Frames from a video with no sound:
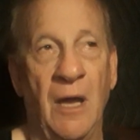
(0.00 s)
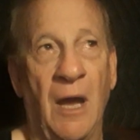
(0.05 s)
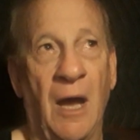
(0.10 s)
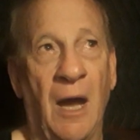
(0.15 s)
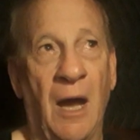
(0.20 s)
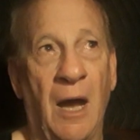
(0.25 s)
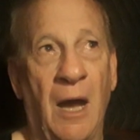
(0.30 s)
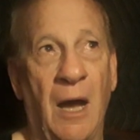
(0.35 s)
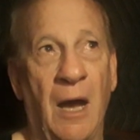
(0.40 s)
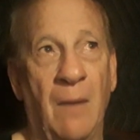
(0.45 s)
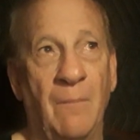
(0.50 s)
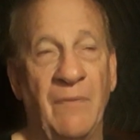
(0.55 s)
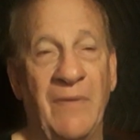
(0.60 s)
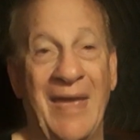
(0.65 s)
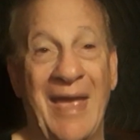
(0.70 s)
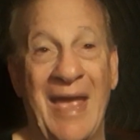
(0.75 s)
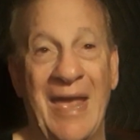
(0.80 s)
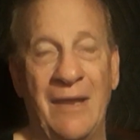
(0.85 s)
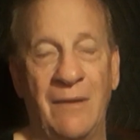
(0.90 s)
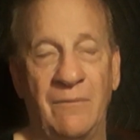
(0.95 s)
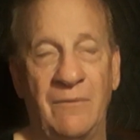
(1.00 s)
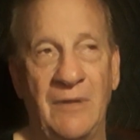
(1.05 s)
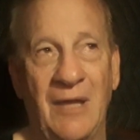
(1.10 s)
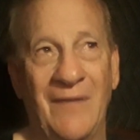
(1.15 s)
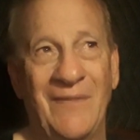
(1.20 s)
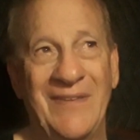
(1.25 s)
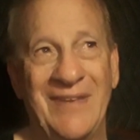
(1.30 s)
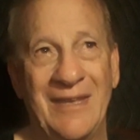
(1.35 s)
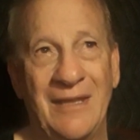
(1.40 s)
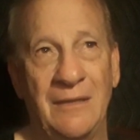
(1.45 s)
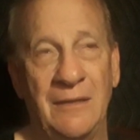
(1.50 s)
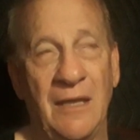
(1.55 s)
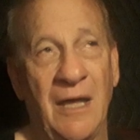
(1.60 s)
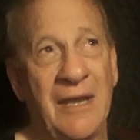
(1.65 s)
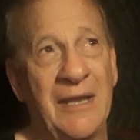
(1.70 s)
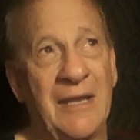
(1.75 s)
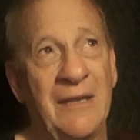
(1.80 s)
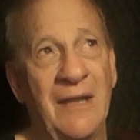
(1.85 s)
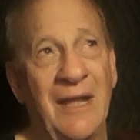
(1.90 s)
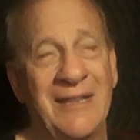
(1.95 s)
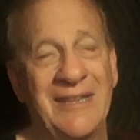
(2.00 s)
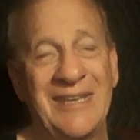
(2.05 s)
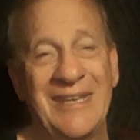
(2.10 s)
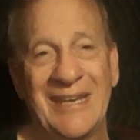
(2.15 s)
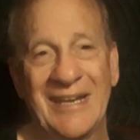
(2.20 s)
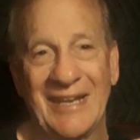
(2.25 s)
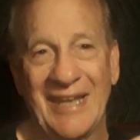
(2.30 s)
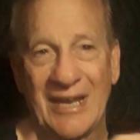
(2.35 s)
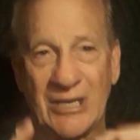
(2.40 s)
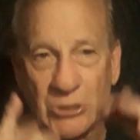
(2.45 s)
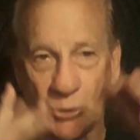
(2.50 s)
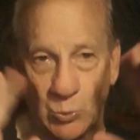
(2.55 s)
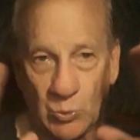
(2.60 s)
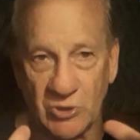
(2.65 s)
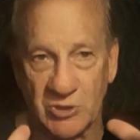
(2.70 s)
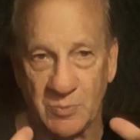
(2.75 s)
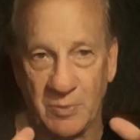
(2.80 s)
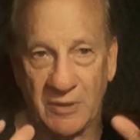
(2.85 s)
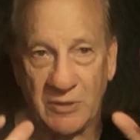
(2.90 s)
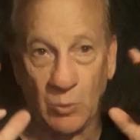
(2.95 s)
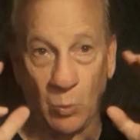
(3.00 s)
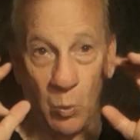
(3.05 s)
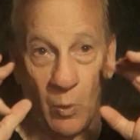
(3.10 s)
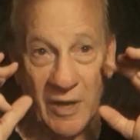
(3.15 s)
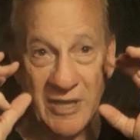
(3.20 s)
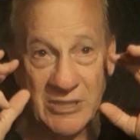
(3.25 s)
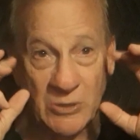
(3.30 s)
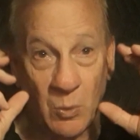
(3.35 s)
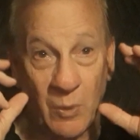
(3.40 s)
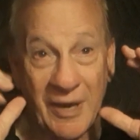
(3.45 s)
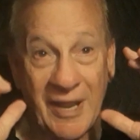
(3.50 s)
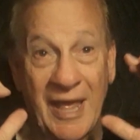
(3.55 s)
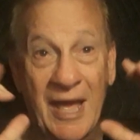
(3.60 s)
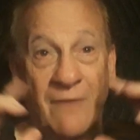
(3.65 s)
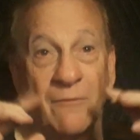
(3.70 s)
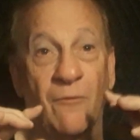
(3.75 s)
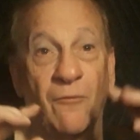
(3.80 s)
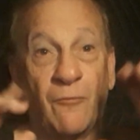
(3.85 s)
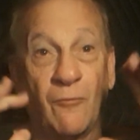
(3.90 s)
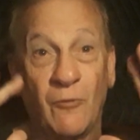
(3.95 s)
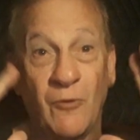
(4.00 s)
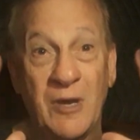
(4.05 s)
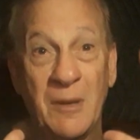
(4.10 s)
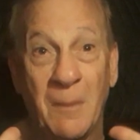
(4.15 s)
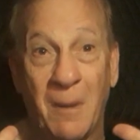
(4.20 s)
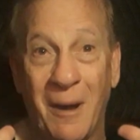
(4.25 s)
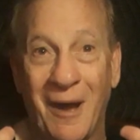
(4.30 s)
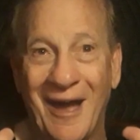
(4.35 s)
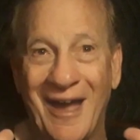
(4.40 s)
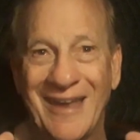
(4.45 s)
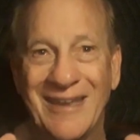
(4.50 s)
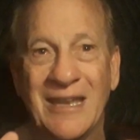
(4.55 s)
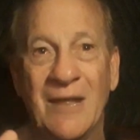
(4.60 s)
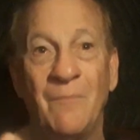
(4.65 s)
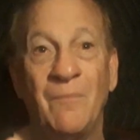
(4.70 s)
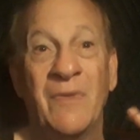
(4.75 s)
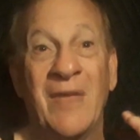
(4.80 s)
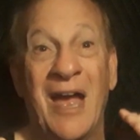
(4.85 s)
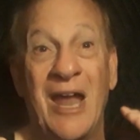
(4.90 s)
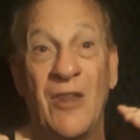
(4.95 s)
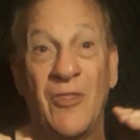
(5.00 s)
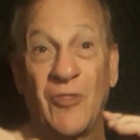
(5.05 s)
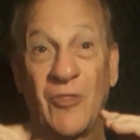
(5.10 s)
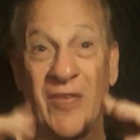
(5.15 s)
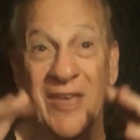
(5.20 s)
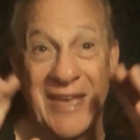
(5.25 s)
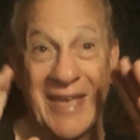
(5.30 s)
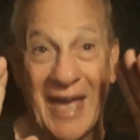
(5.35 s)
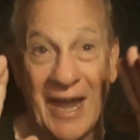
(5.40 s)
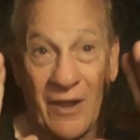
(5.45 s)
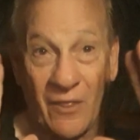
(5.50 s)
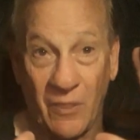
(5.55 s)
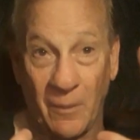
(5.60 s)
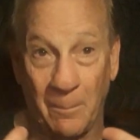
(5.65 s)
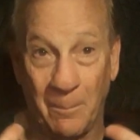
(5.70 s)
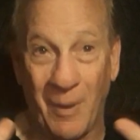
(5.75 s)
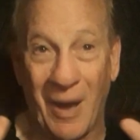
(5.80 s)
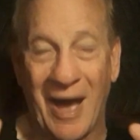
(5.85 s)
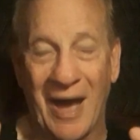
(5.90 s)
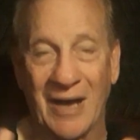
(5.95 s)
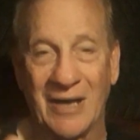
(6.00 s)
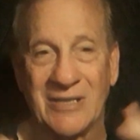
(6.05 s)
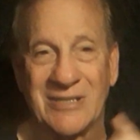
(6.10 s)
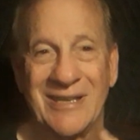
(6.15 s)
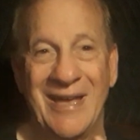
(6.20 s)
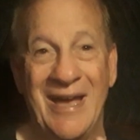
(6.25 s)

Not the intellectuals, but the ones that want to have a free mind and think out of the box,